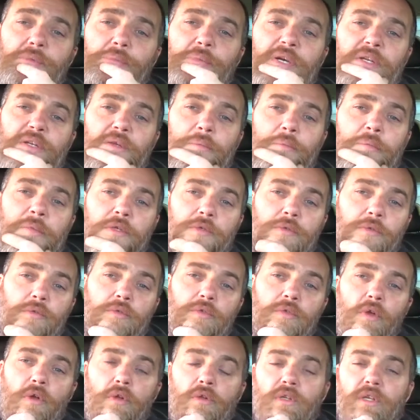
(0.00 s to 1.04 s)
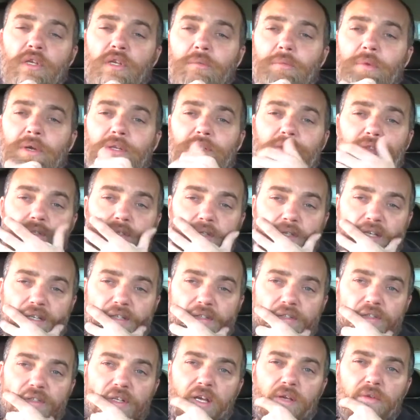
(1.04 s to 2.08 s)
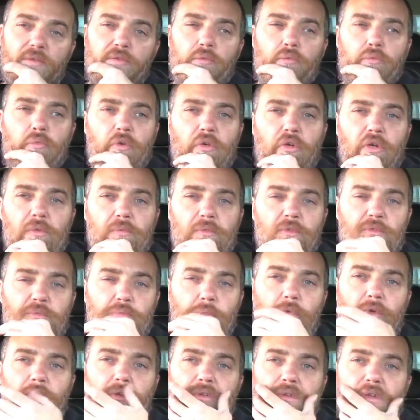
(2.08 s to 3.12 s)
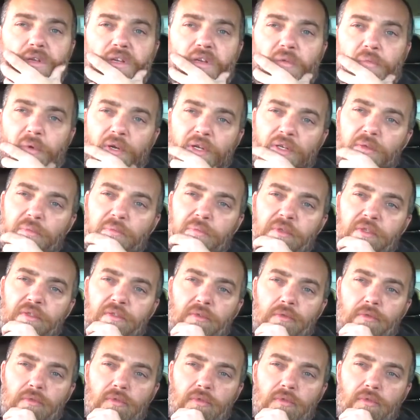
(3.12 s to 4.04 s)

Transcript: about the missiles. Y'all thinking about this election. I woke up this morning thinking about the missiles.